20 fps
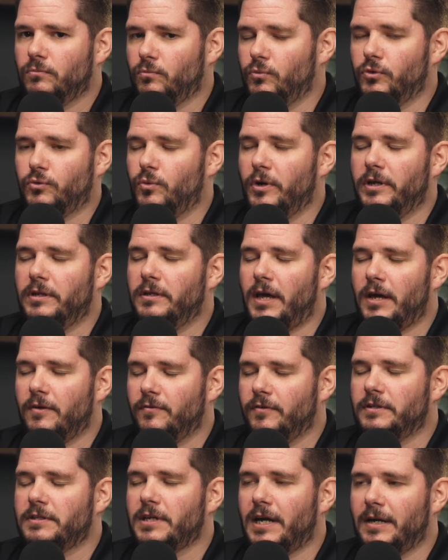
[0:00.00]
was written
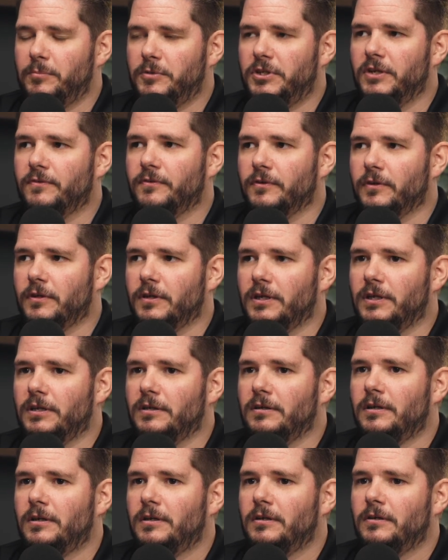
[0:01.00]
every time
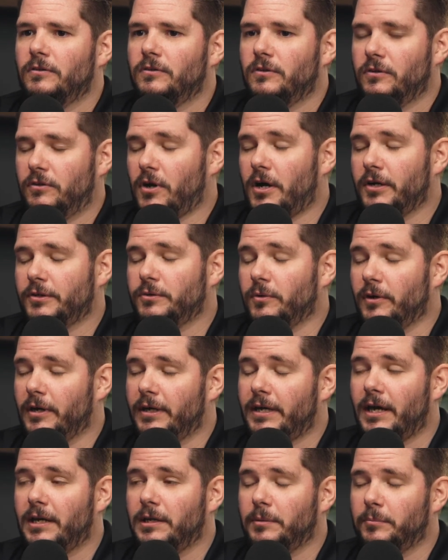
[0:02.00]
differently to talk to our accounting